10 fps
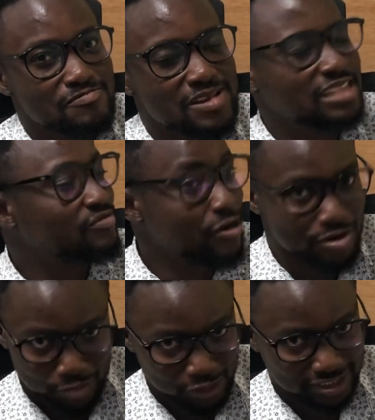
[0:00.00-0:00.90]
It's
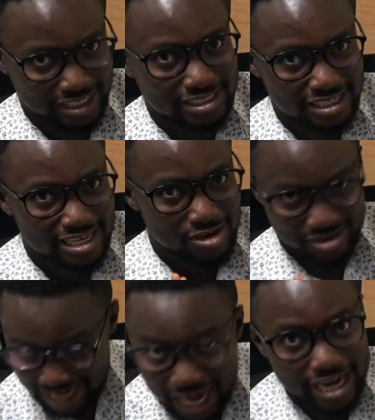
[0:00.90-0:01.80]
very important.
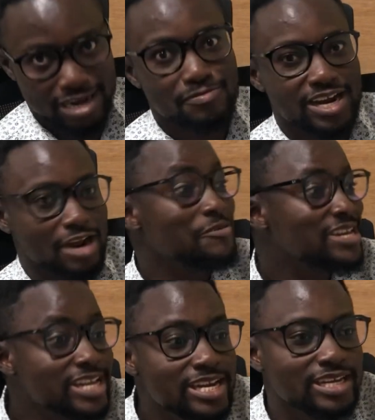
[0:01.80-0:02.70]
We lack a number 9. We
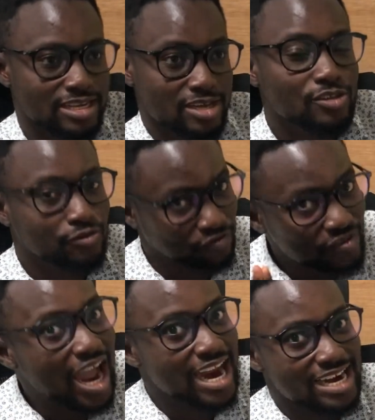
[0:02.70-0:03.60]
need to
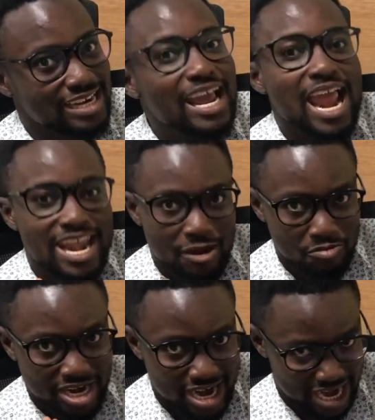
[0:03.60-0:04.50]
find a
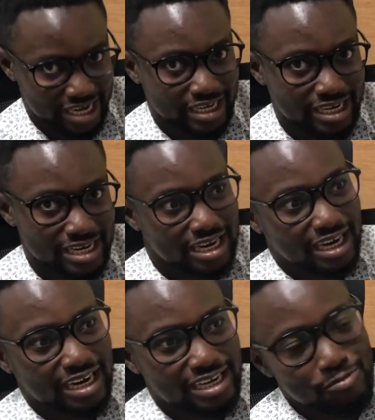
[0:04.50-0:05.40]
number 9.
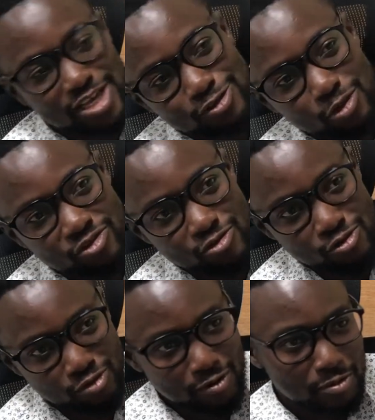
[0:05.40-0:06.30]
The best
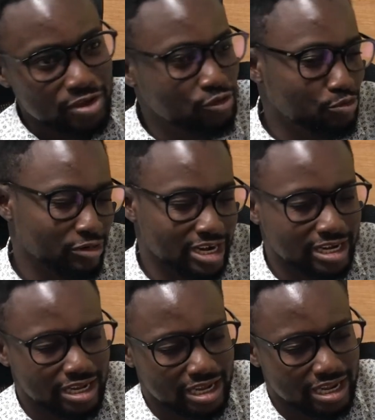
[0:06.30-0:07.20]
option would probably to
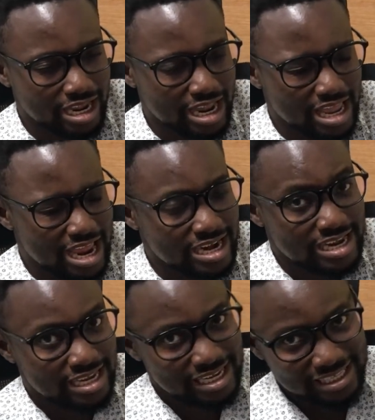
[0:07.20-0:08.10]
bring
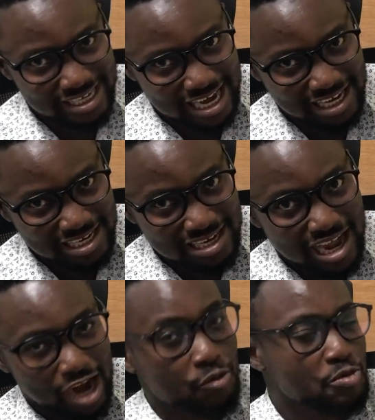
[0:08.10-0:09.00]
Eddie Nketiah.
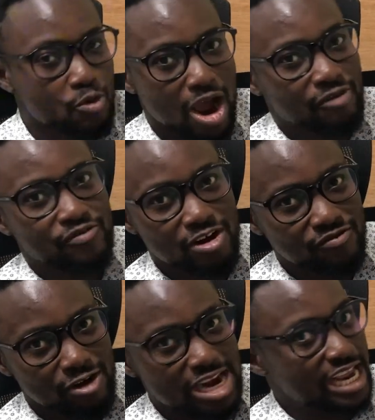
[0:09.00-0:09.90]
I know people are
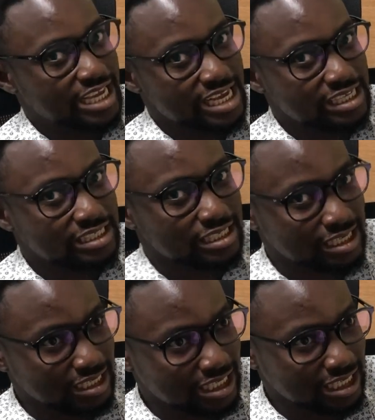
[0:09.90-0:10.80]
very, very against
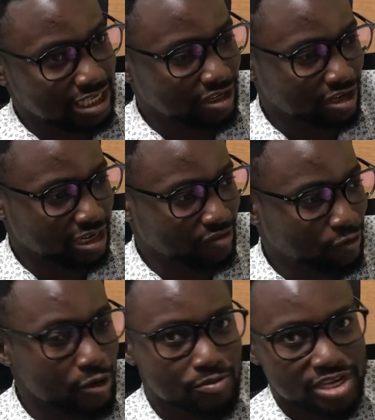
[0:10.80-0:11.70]
the
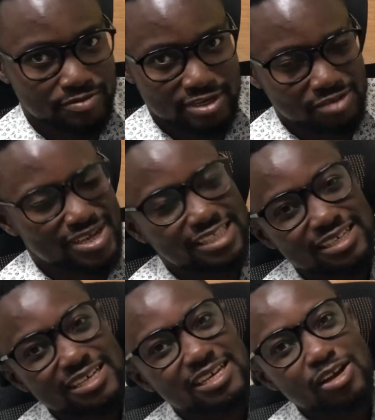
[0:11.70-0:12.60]
foreign based players,
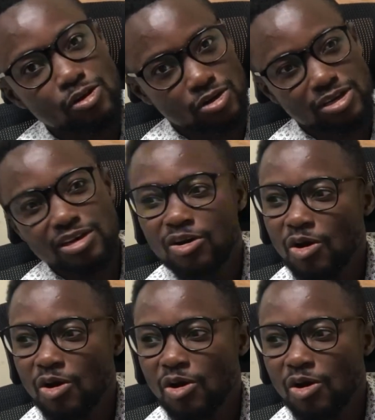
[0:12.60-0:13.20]
but look,